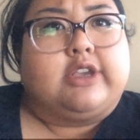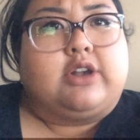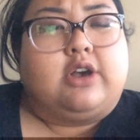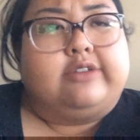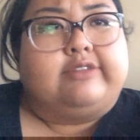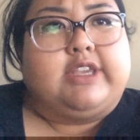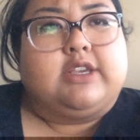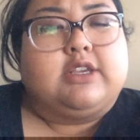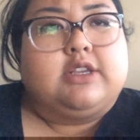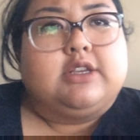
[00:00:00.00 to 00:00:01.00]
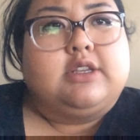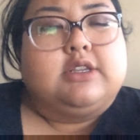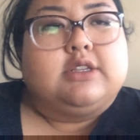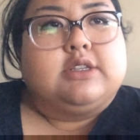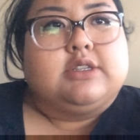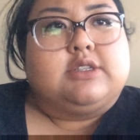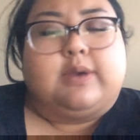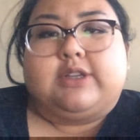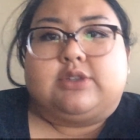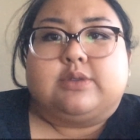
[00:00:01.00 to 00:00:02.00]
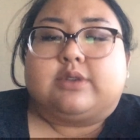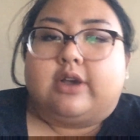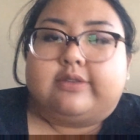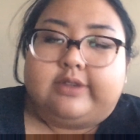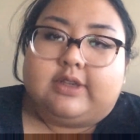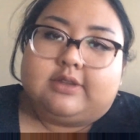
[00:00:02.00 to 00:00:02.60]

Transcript: get coffee, so I chose coffee.